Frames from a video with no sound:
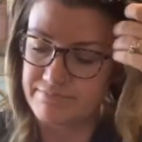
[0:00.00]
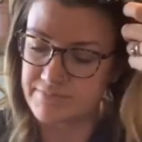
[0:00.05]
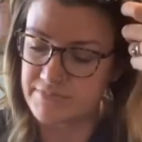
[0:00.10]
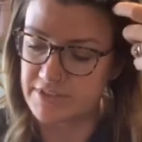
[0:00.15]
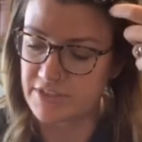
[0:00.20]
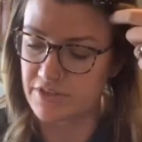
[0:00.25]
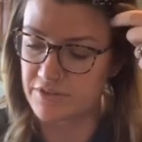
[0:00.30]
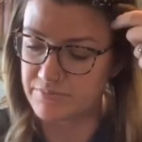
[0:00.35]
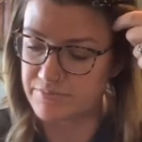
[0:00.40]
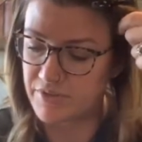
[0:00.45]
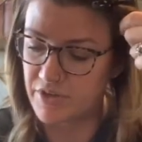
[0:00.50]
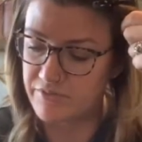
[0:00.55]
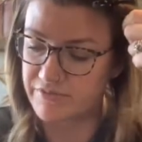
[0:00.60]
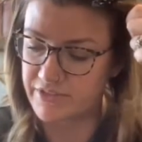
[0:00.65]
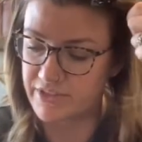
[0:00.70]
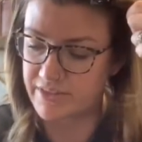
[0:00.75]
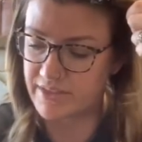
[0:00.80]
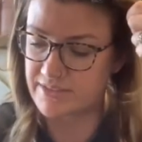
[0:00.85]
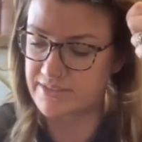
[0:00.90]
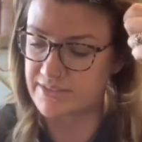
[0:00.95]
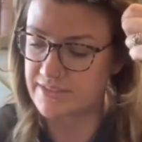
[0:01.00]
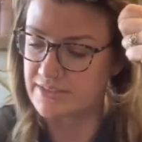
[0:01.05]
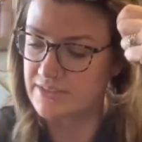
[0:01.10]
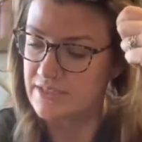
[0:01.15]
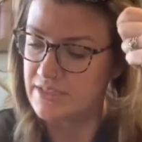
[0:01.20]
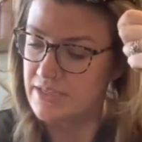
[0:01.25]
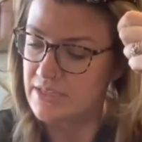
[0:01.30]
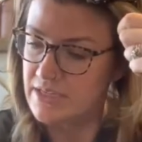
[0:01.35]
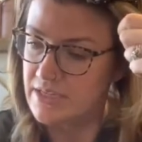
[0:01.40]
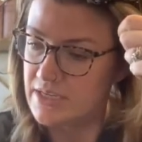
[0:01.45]
So hopefully
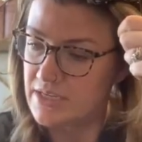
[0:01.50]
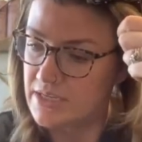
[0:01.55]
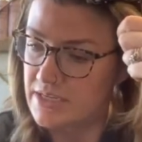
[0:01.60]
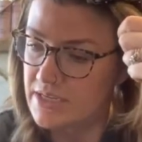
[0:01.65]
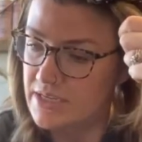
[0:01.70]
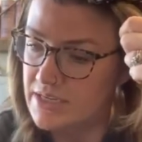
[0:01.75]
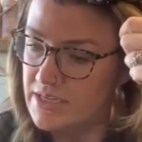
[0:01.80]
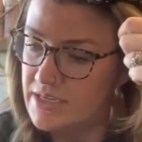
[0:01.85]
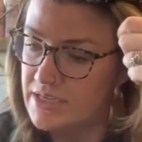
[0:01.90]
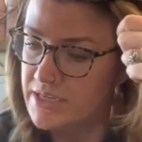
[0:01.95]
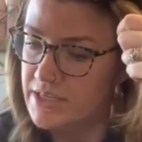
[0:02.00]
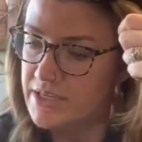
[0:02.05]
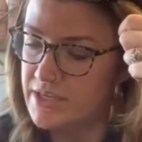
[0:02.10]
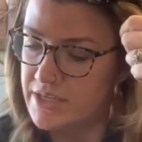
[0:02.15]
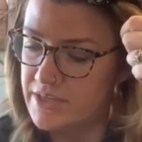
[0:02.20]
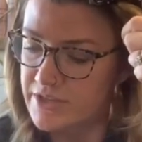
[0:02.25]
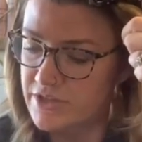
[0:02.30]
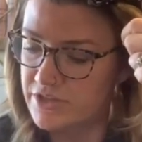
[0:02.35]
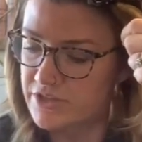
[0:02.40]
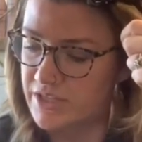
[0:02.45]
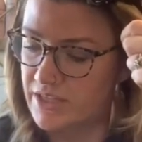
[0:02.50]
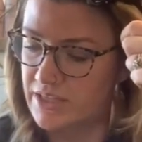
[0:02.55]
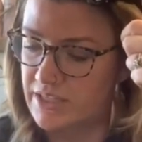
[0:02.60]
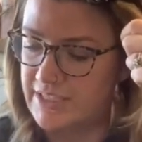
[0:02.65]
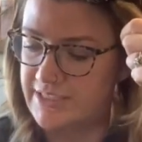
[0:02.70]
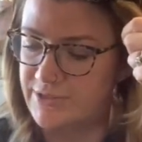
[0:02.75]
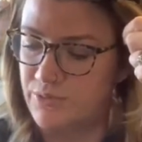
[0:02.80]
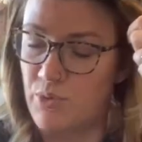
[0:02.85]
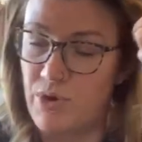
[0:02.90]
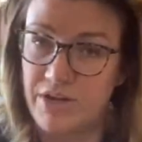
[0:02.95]
there's at
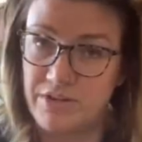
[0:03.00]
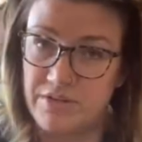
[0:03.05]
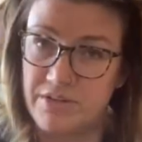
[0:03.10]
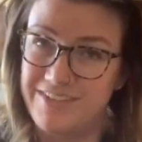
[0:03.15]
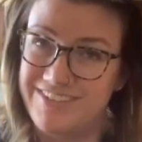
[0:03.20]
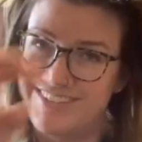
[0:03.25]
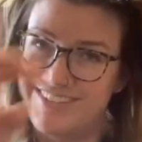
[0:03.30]
least one